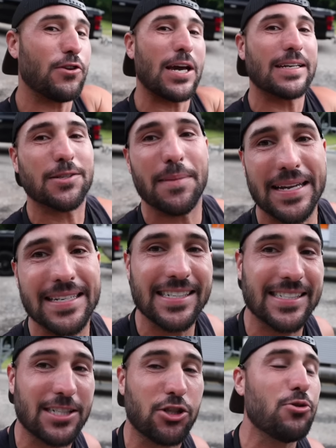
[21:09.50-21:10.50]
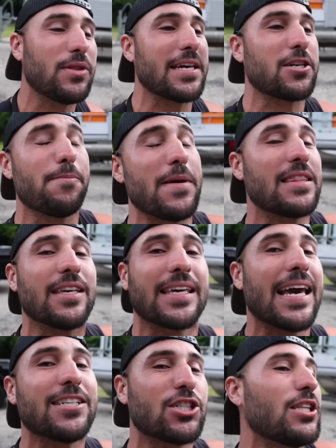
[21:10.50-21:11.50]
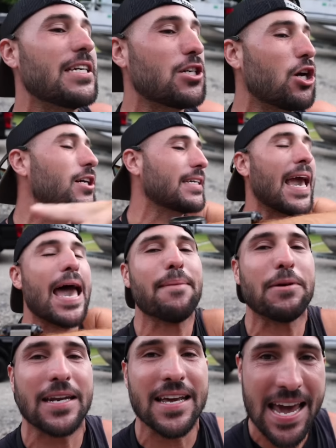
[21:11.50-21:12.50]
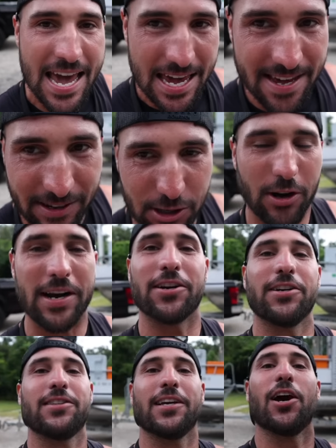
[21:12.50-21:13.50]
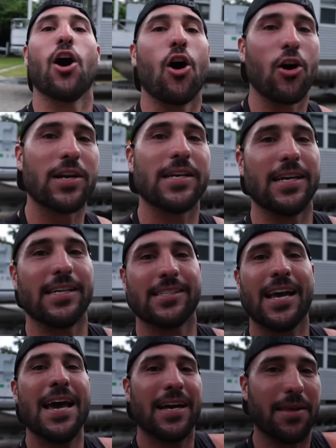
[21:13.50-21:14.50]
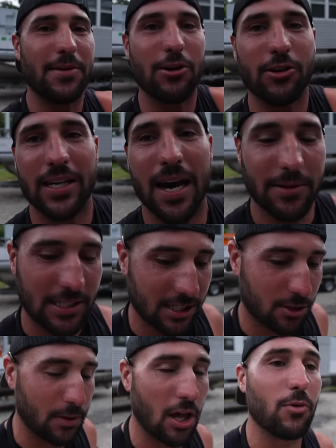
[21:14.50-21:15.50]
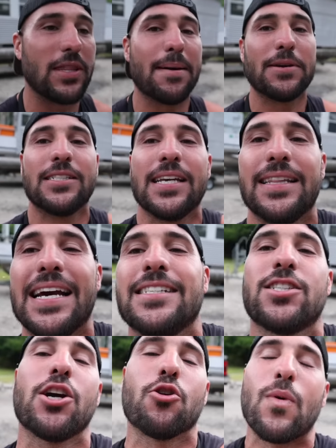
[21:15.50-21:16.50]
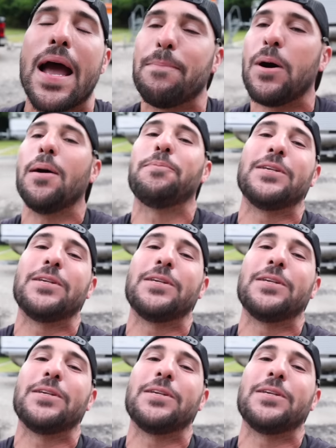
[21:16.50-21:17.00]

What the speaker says: you got some ideas that you think can make the Catch Clean Cook cabin even greater than it already is, let me know in the comment section below. With that being said, that is gonna wrap up